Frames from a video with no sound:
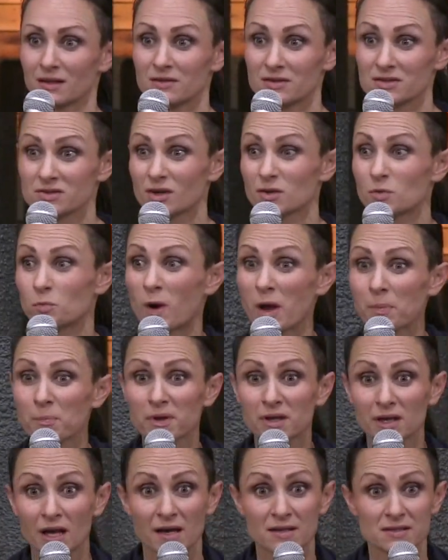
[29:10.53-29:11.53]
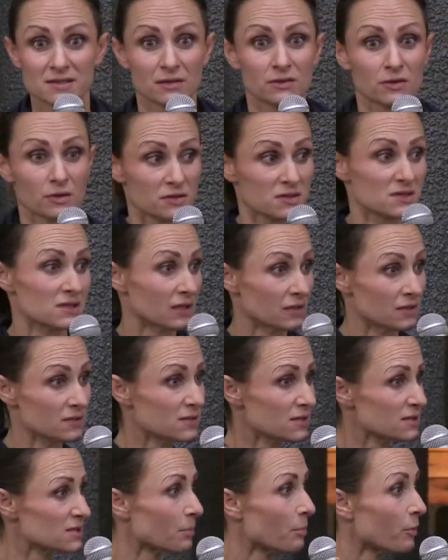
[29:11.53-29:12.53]
You start weaponizing those things.
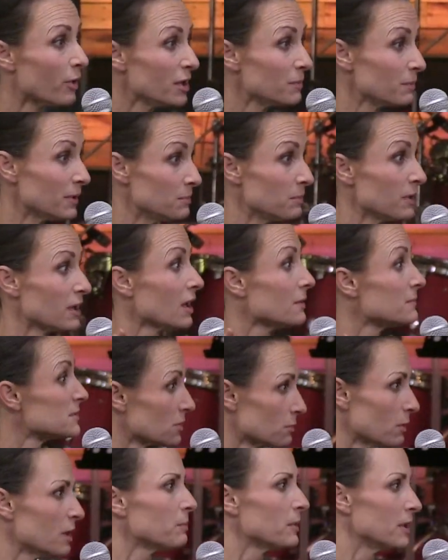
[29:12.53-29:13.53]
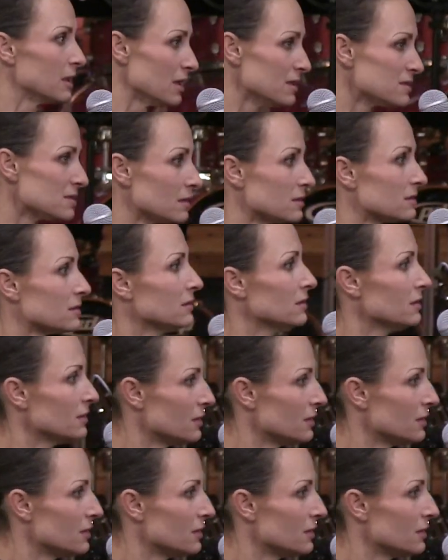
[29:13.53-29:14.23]
Disappointment becomes a weapon, is it?